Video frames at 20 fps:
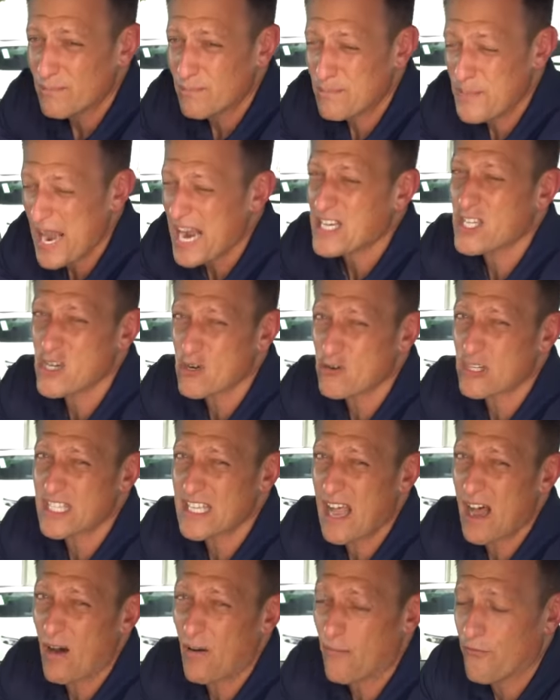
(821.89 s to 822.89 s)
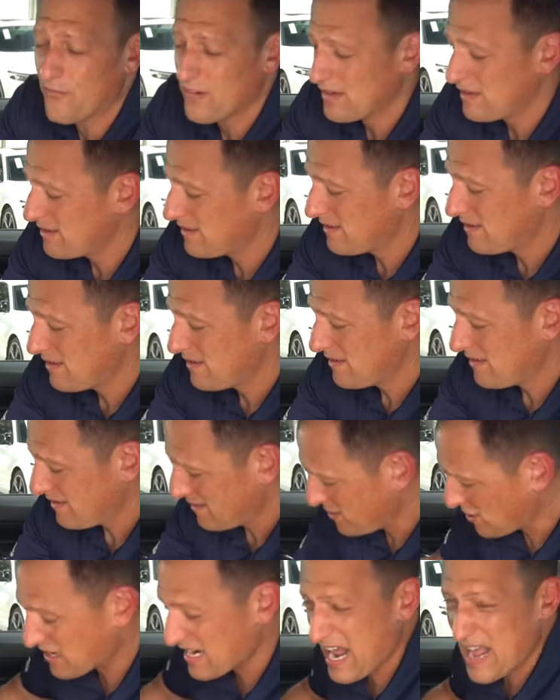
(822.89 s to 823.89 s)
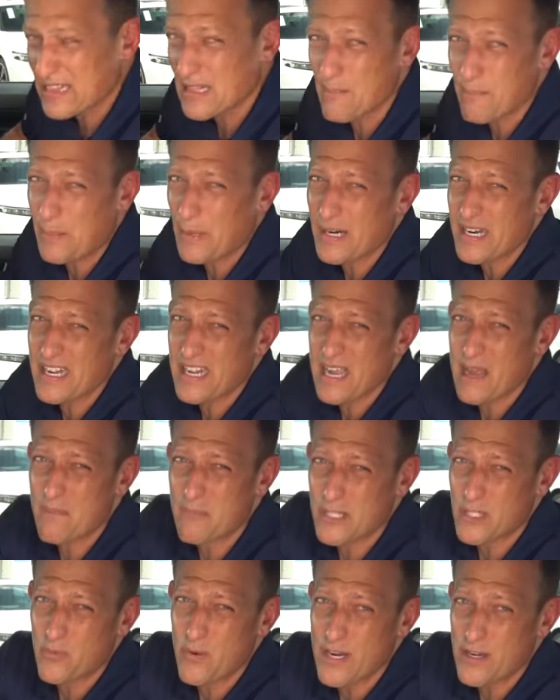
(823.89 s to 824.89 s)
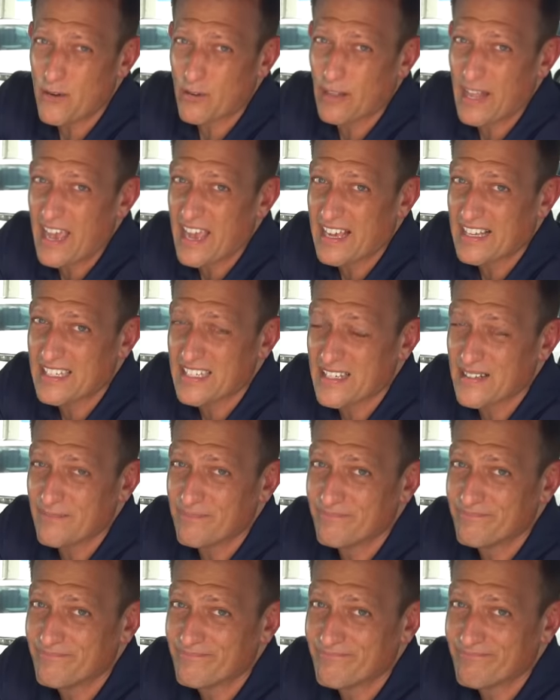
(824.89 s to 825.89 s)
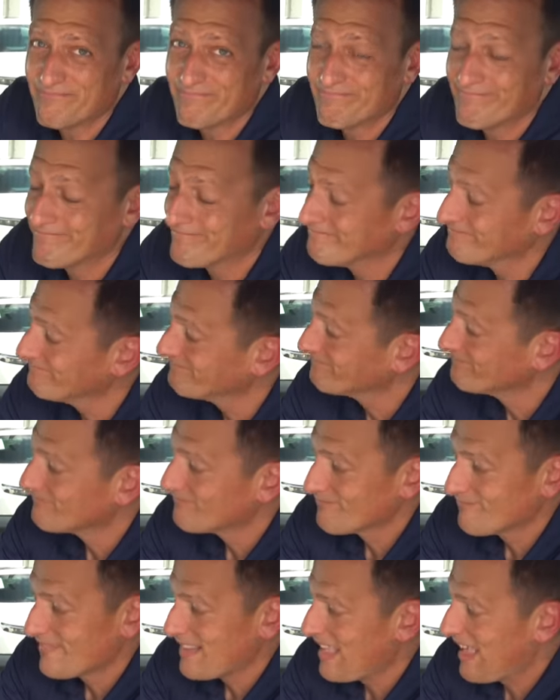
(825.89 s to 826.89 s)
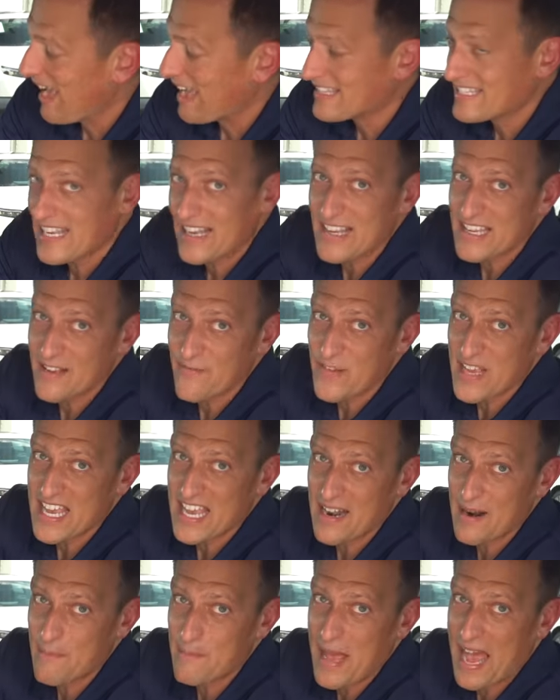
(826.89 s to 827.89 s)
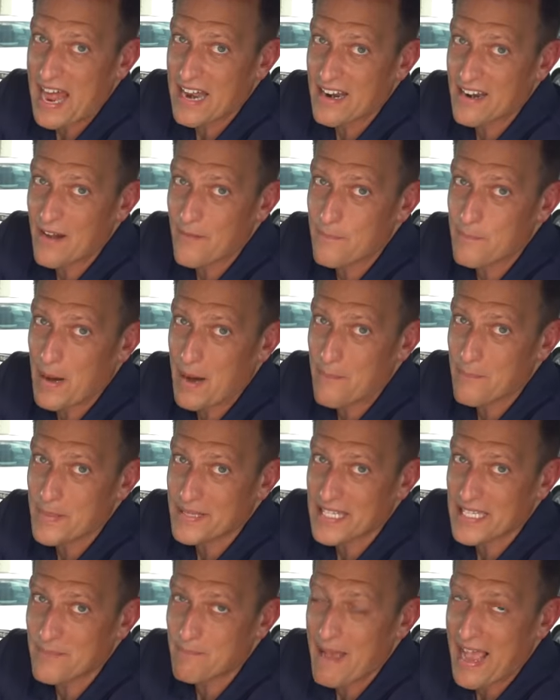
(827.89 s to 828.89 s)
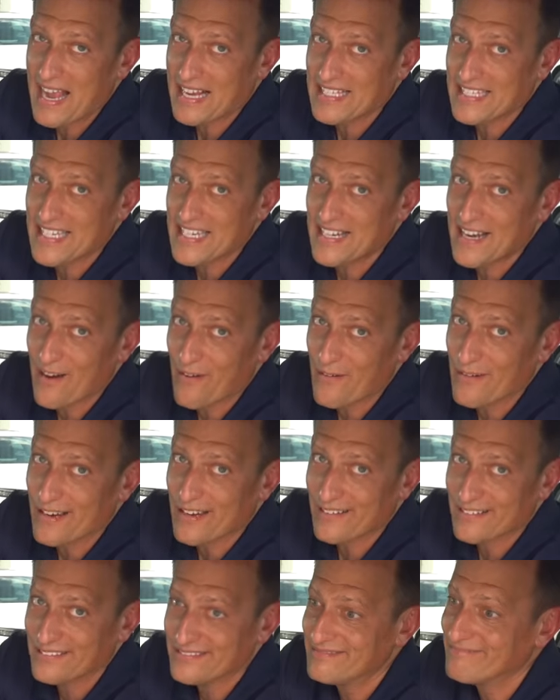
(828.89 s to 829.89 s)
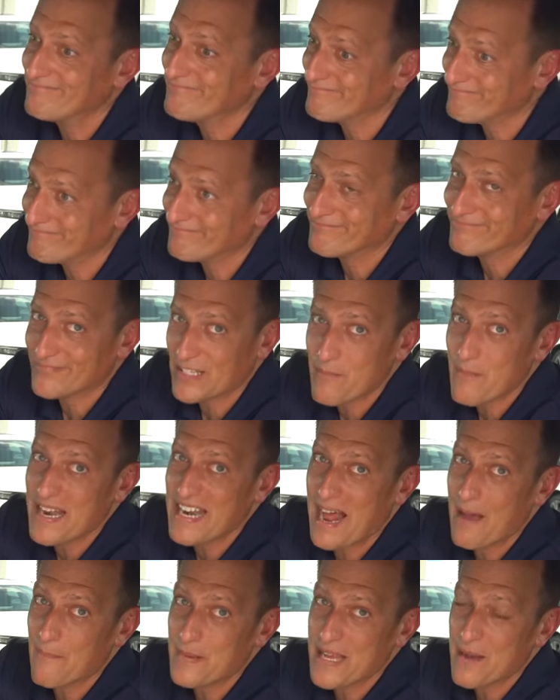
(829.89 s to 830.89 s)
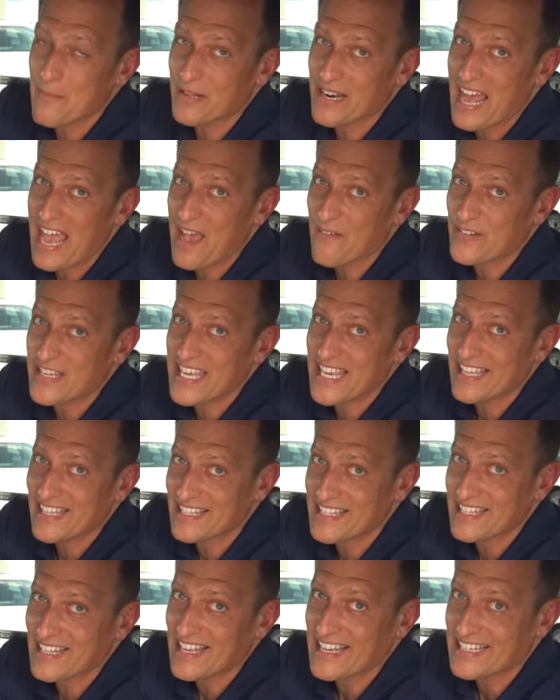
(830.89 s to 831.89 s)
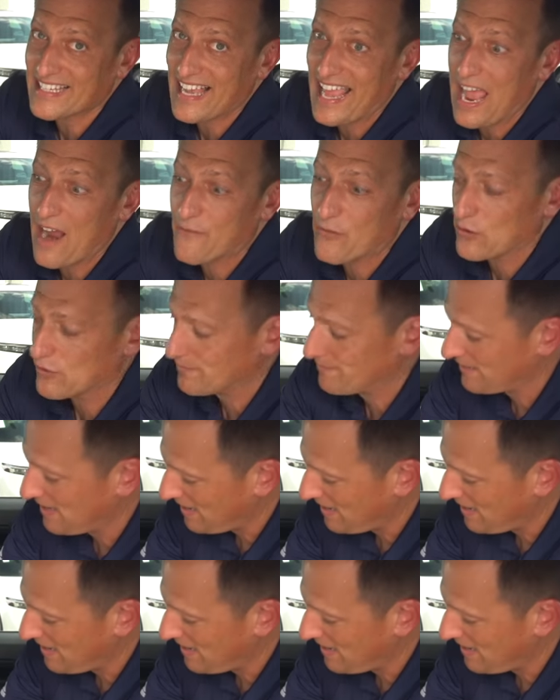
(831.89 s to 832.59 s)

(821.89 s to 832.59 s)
picked yourself, you're gonna have to put it in between your legs. And I tell you, if you hit a bad enough bump in this back seat area, you may not be able to have kids like ever.